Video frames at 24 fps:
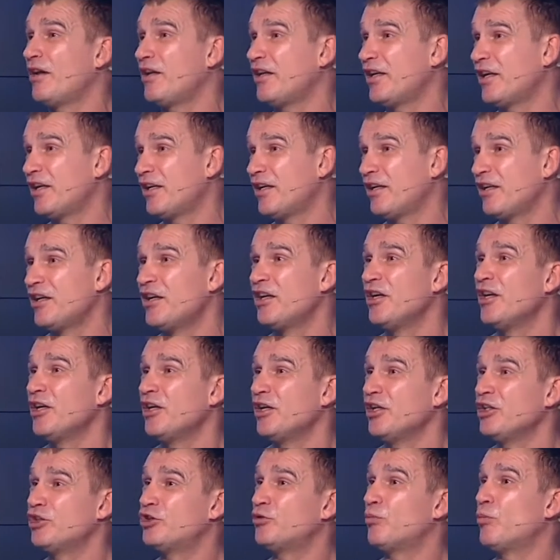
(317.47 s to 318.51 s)
high kick.
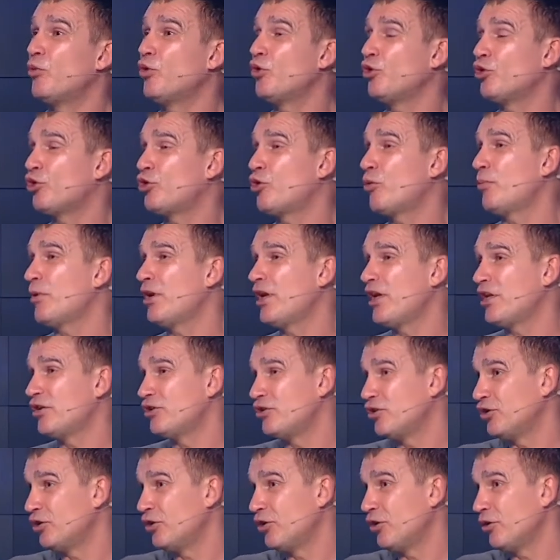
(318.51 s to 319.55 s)
It's more the
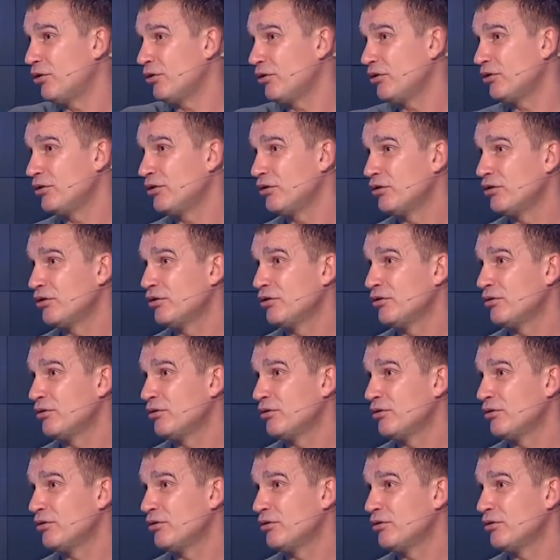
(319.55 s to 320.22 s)
combination, you know.